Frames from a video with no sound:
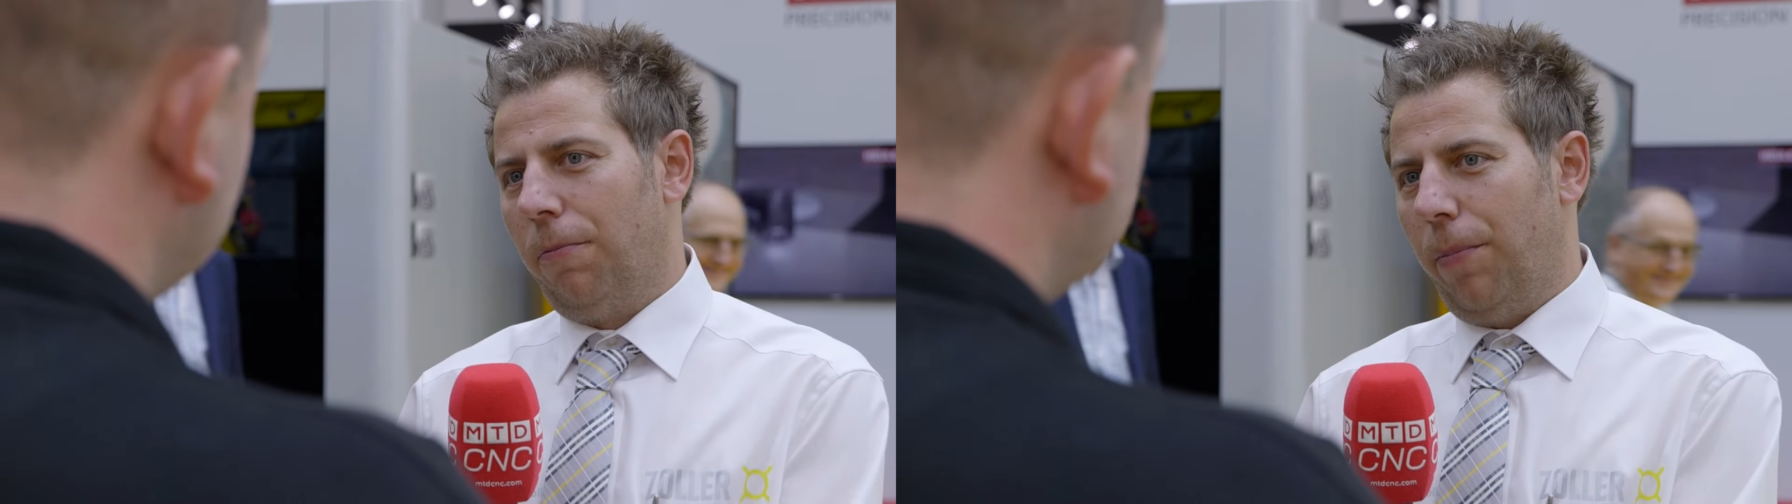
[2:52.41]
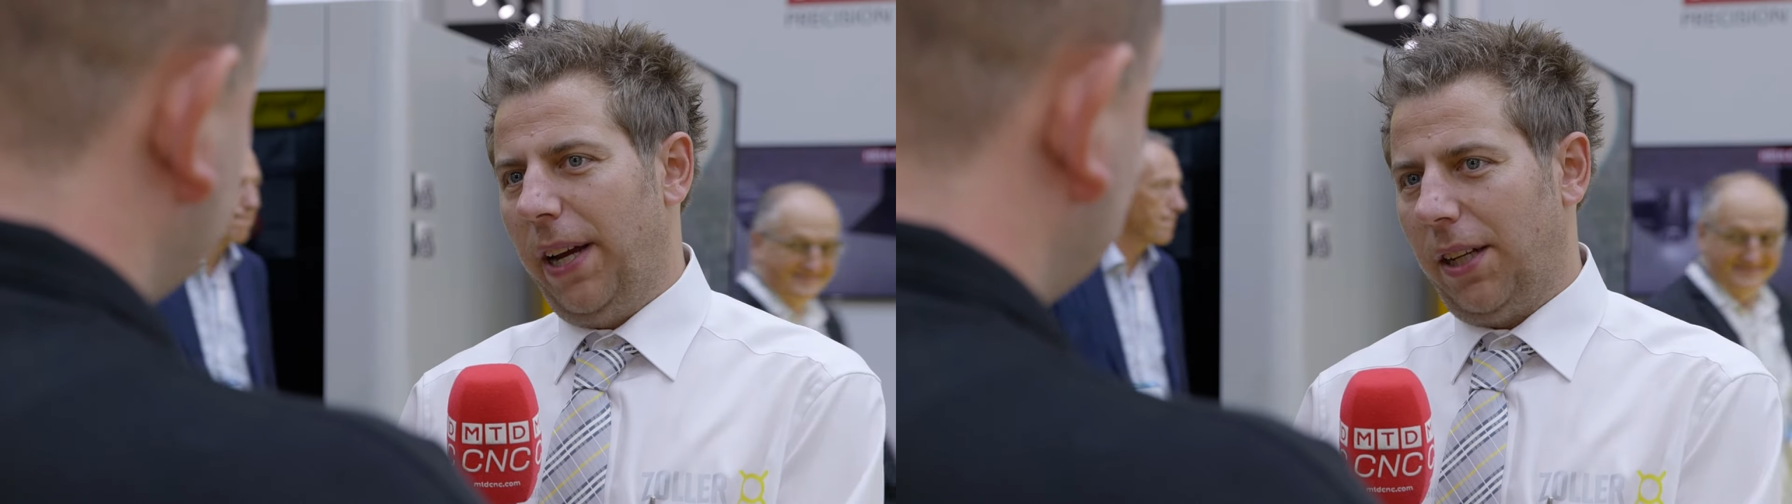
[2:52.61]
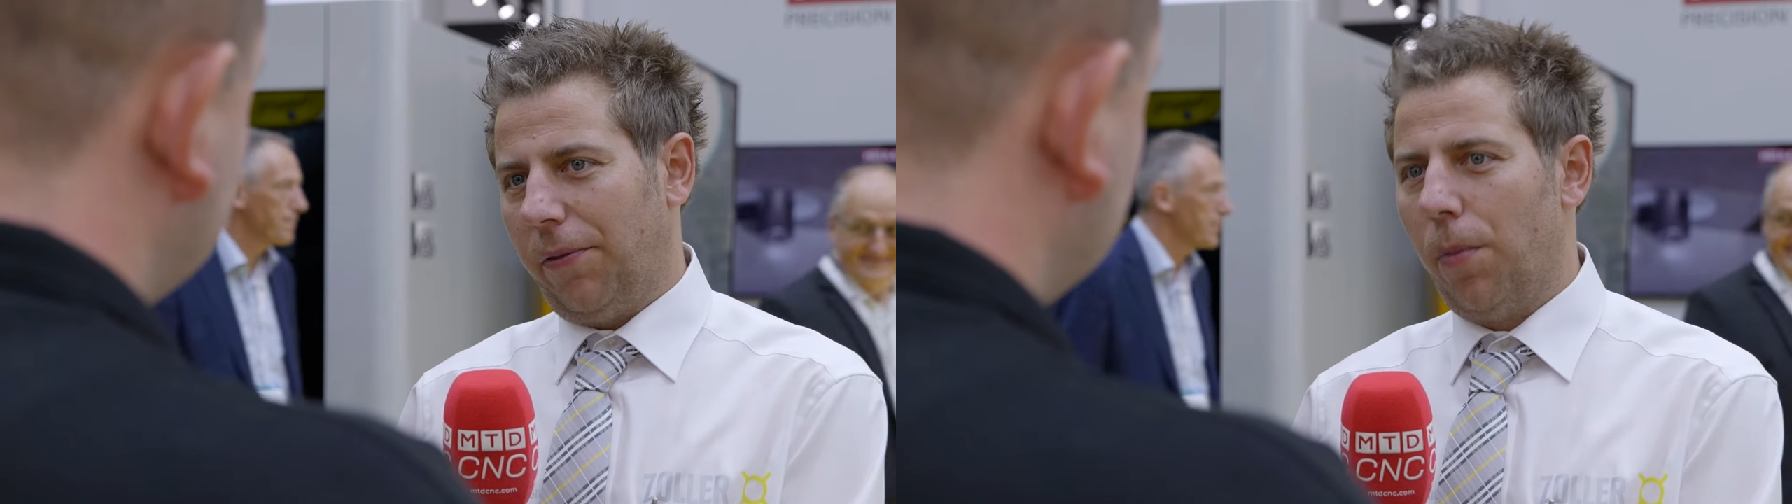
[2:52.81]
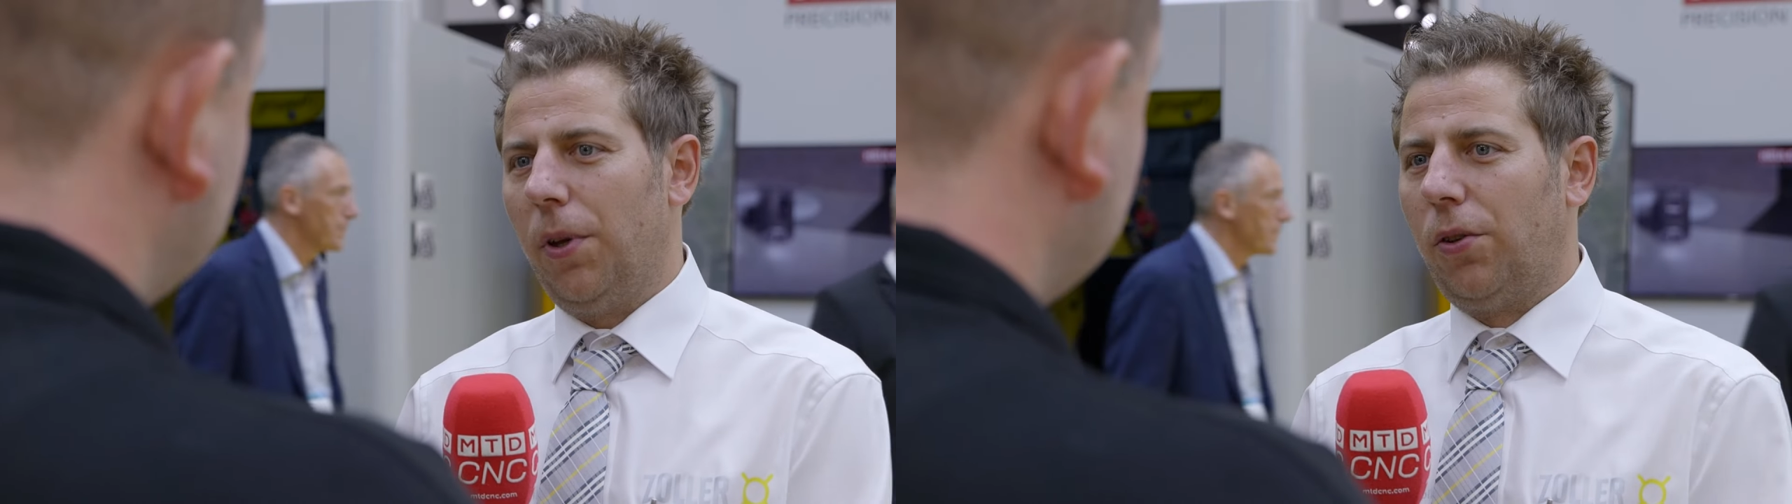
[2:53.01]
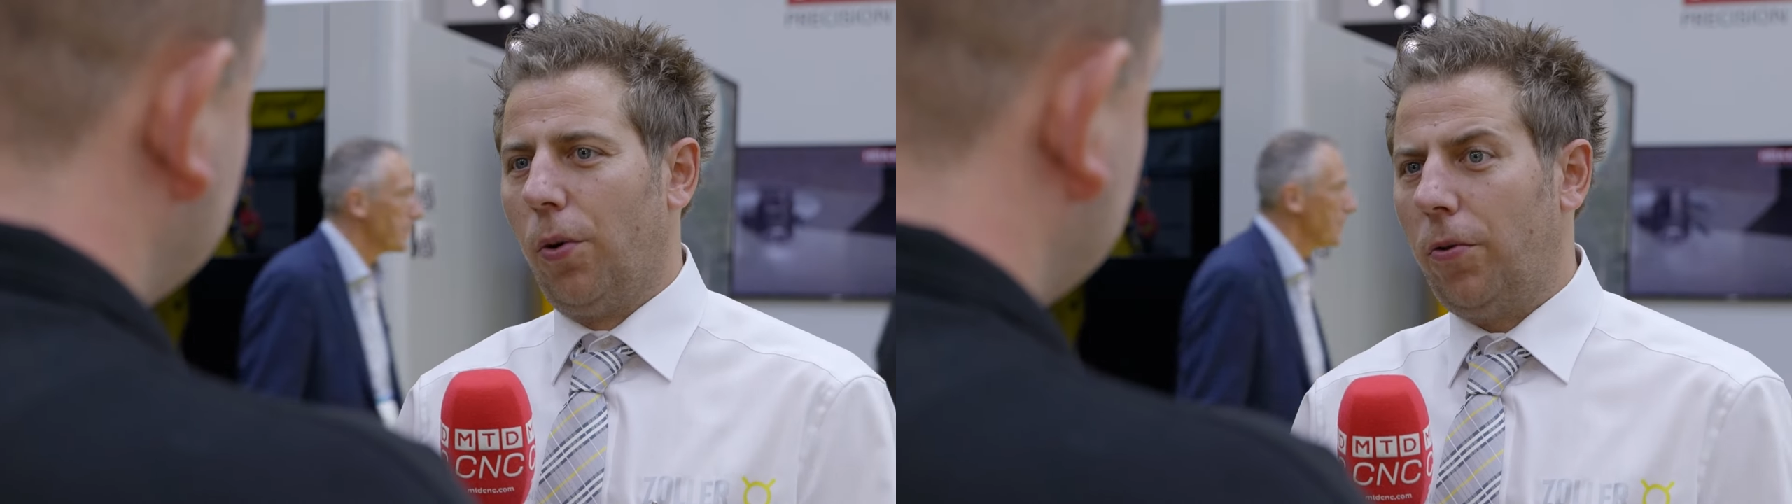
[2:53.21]
basically from the
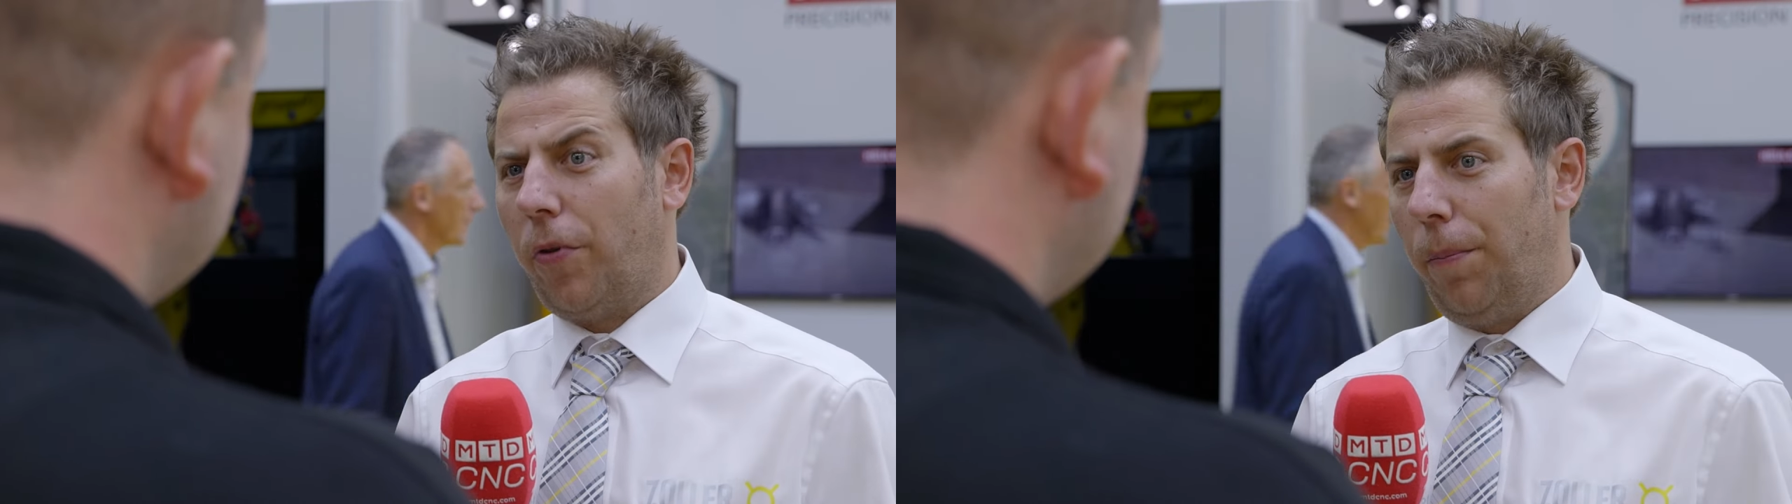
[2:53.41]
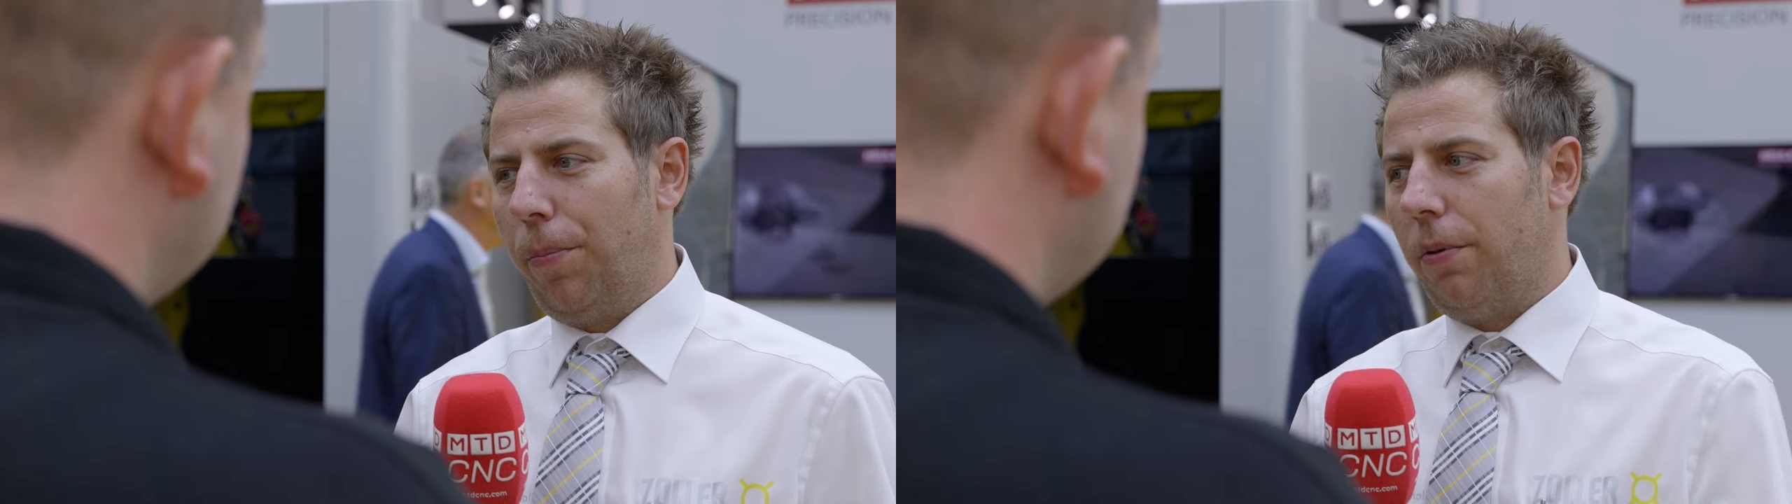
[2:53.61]
tool grip,